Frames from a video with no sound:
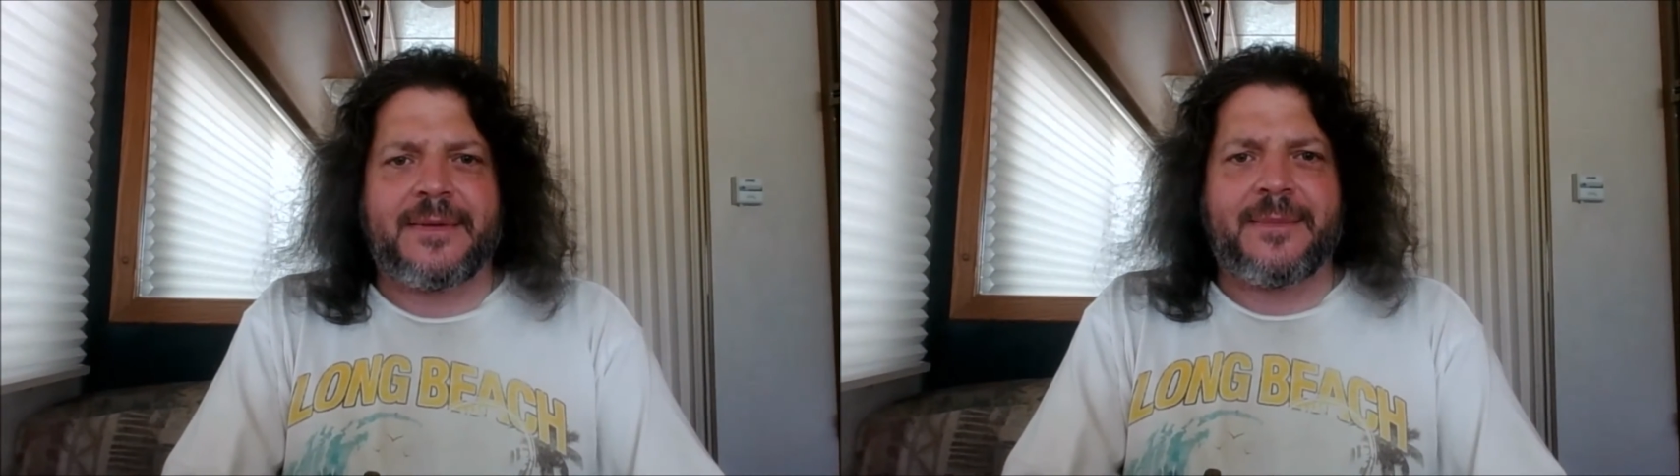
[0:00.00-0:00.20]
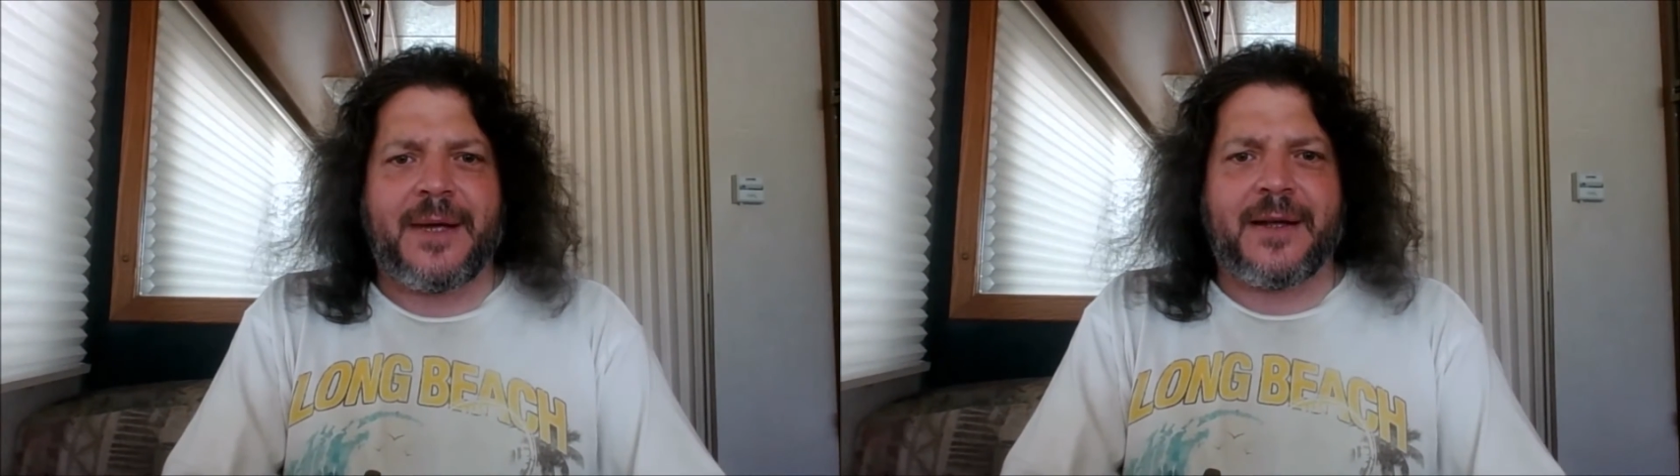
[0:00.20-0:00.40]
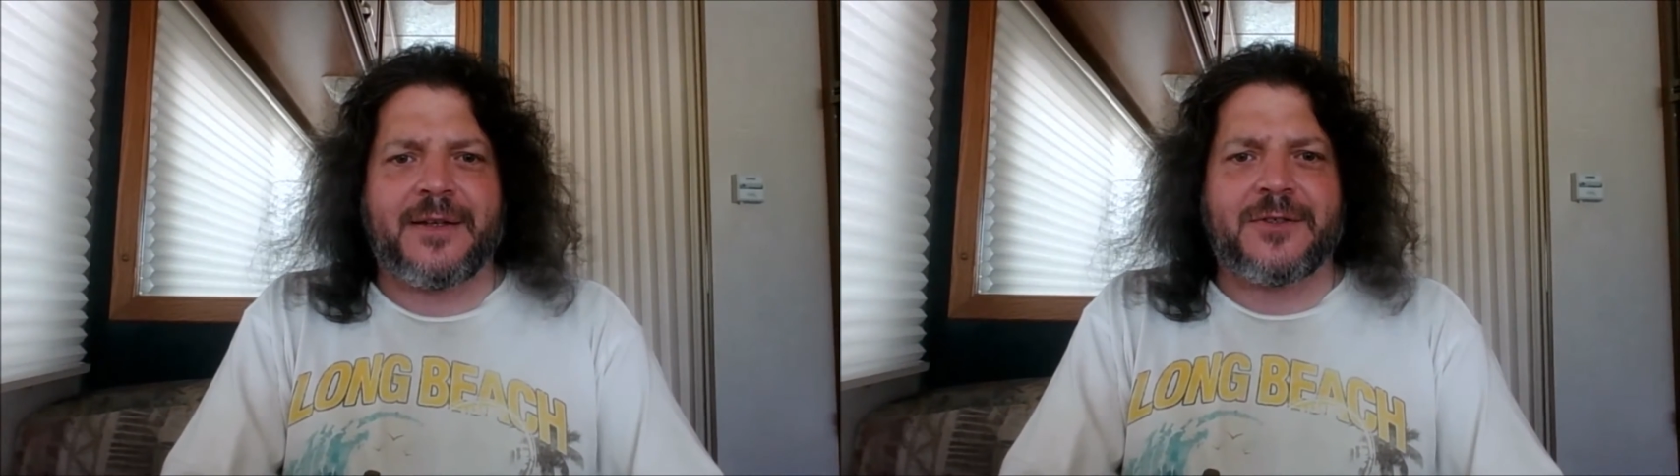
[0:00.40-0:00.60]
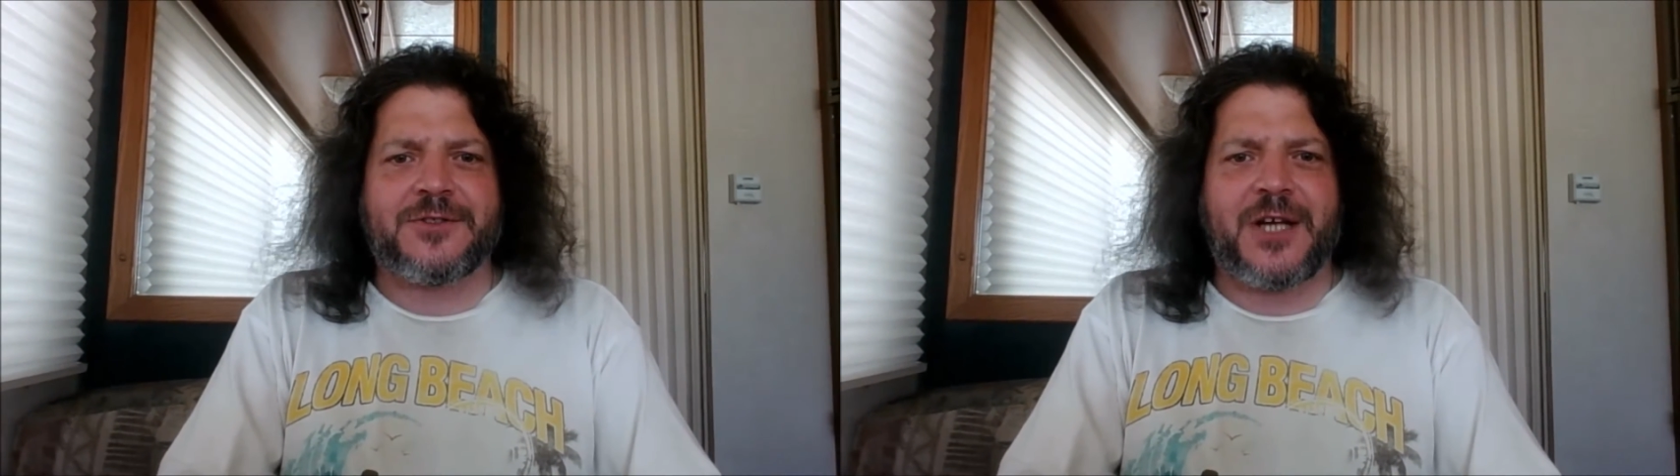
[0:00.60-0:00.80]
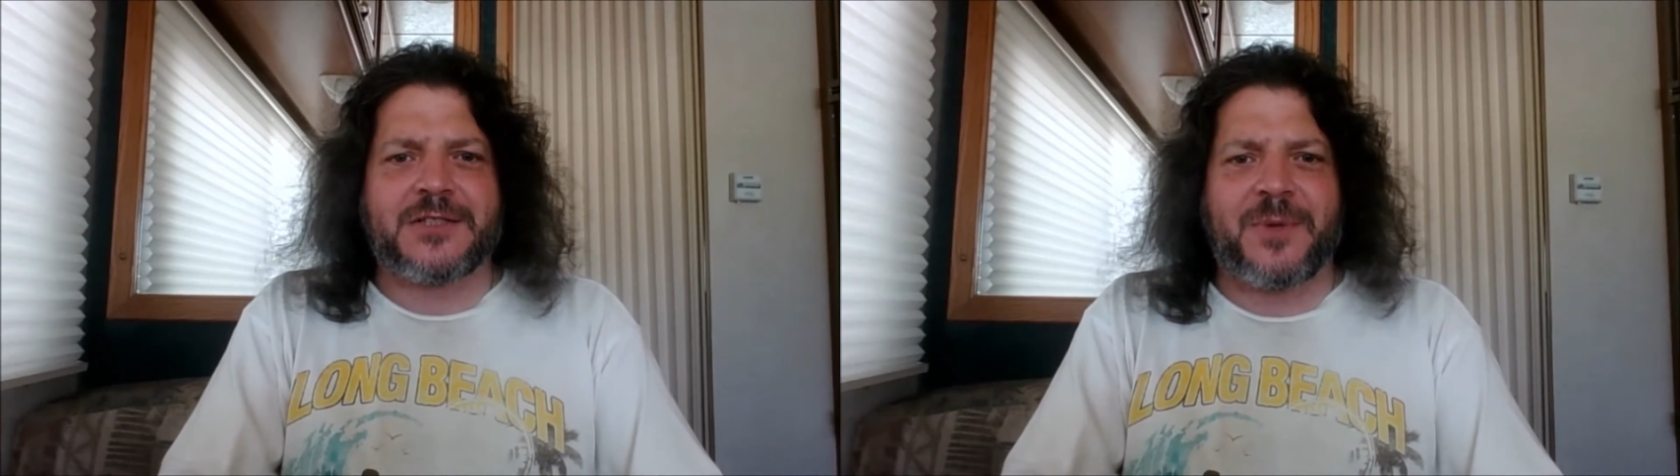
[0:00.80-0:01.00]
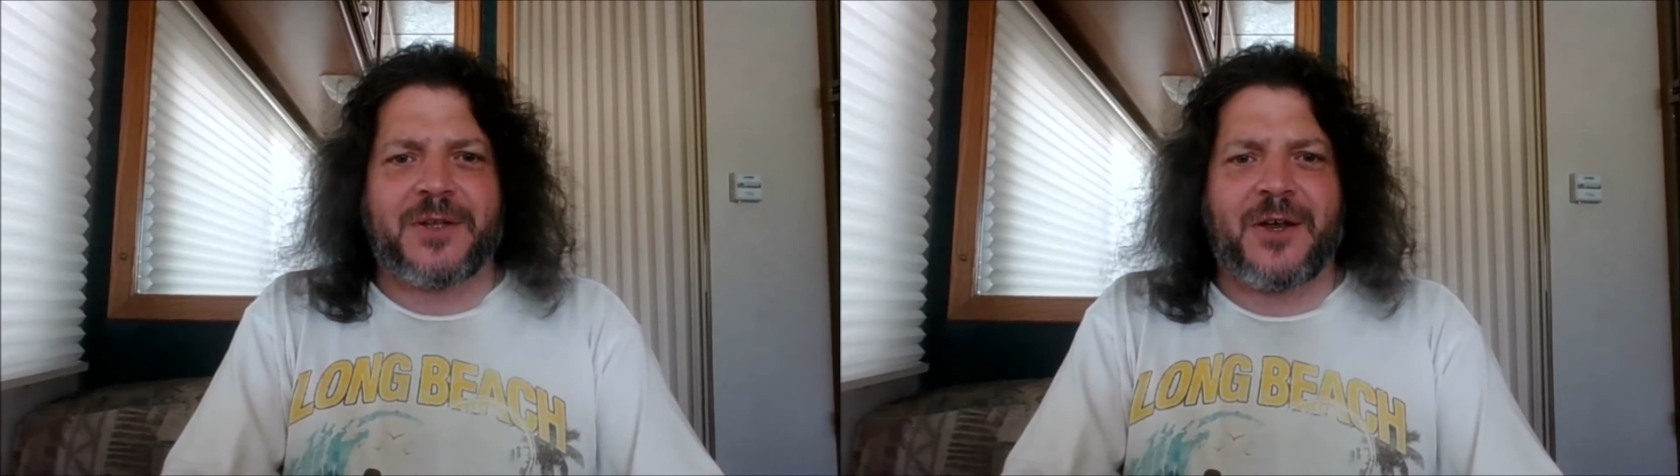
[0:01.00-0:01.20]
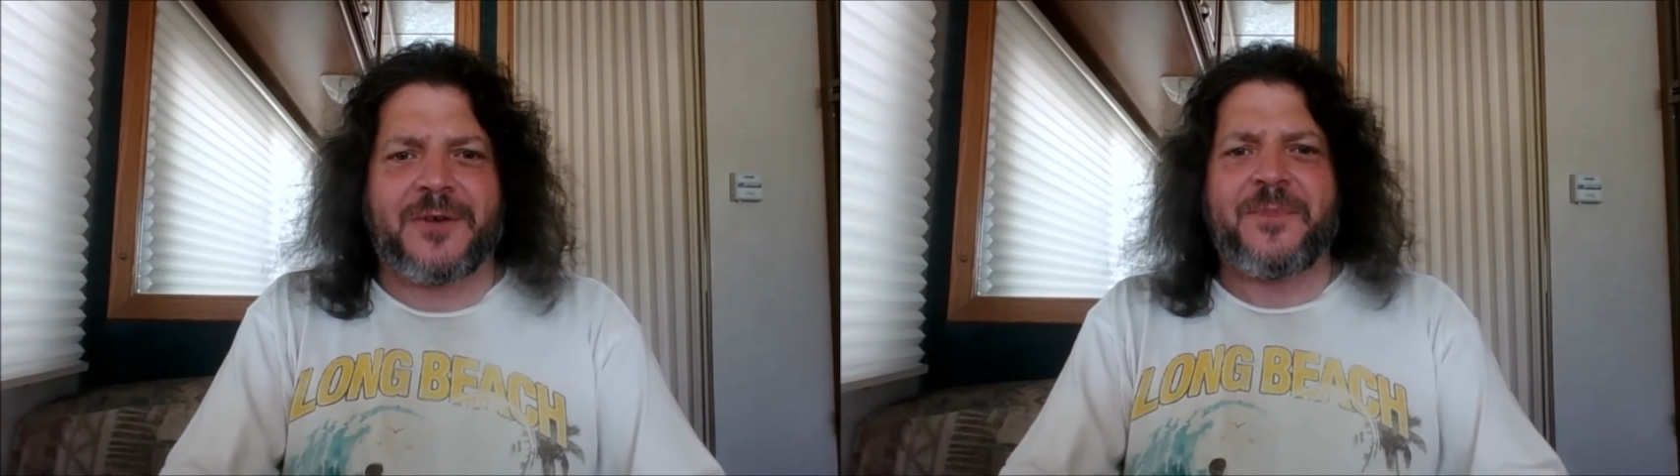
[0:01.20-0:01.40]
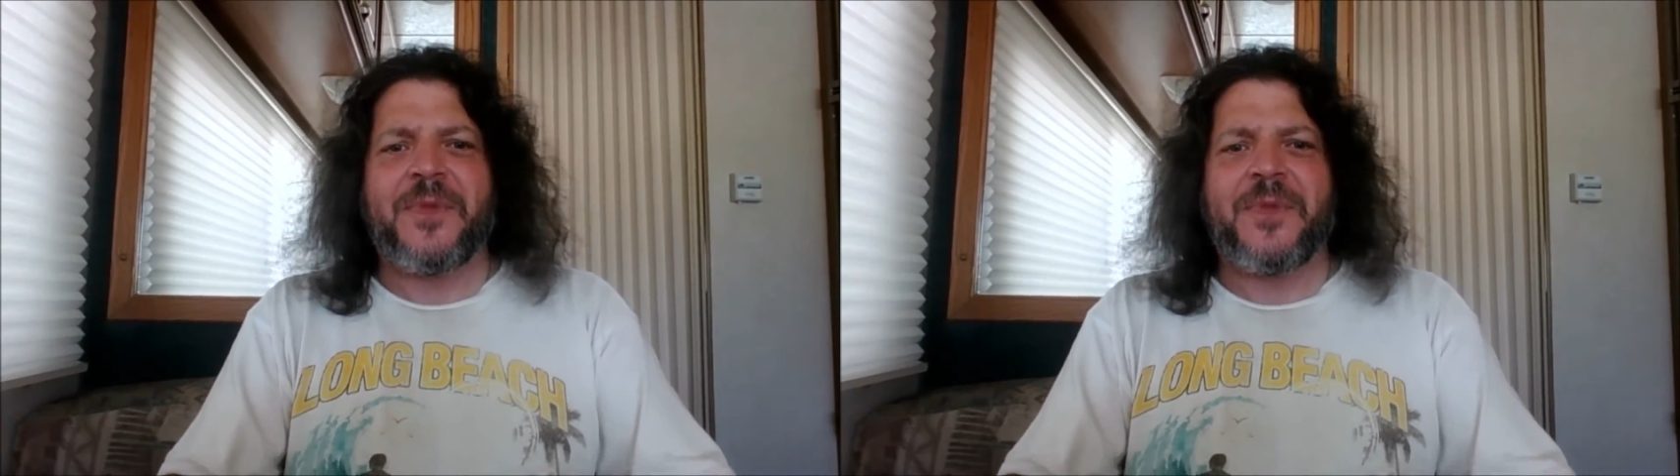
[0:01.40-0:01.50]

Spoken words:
Making a little adjustment there.